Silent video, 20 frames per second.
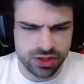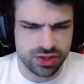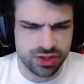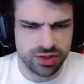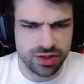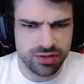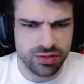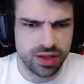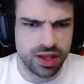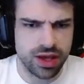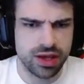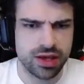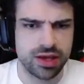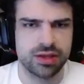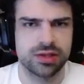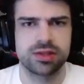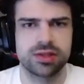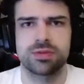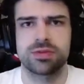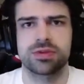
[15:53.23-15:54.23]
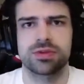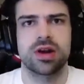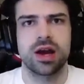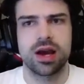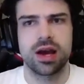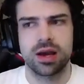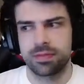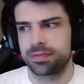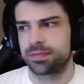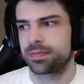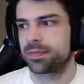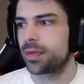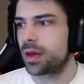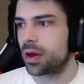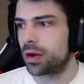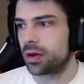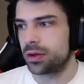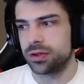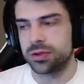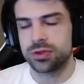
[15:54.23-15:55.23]
leave a like and subscribe
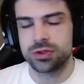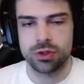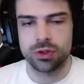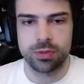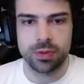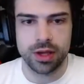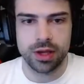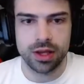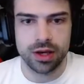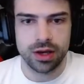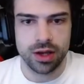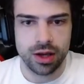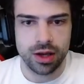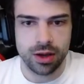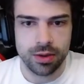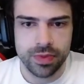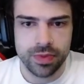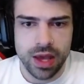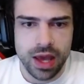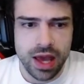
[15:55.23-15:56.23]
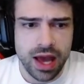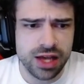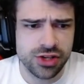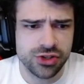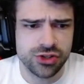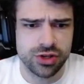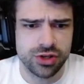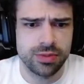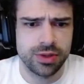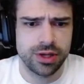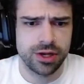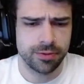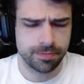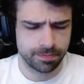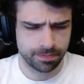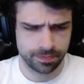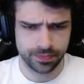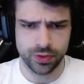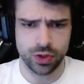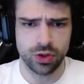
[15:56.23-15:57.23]
on YouTube. And I stream here
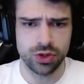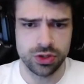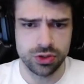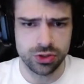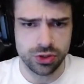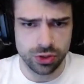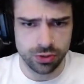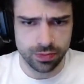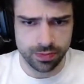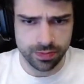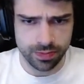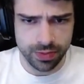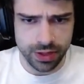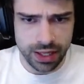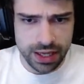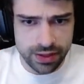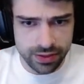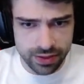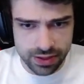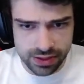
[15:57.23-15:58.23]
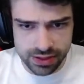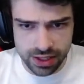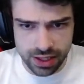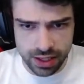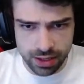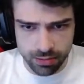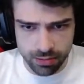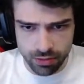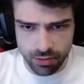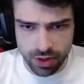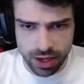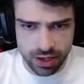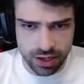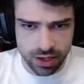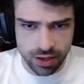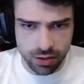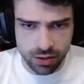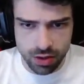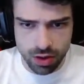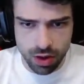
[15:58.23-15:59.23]
on YouTube playing this game right
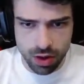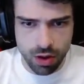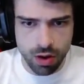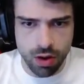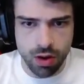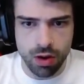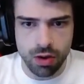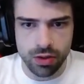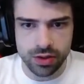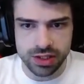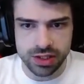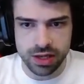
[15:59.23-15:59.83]
now all the time.